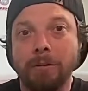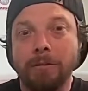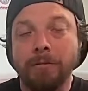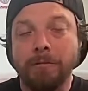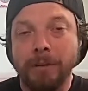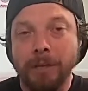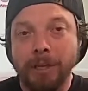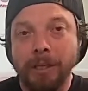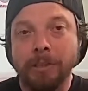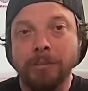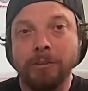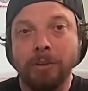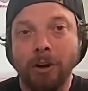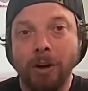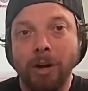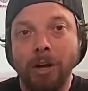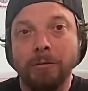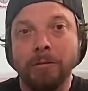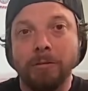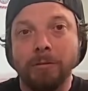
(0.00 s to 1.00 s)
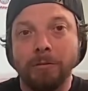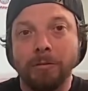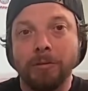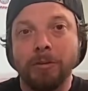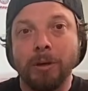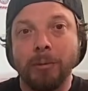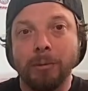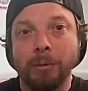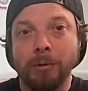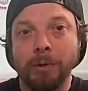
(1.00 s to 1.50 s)
fittings off of
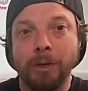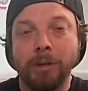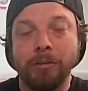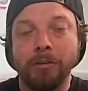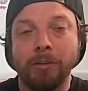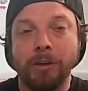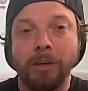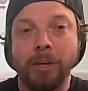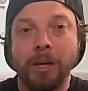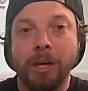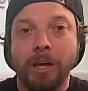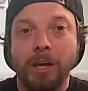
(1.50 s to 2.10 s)
Summit Racing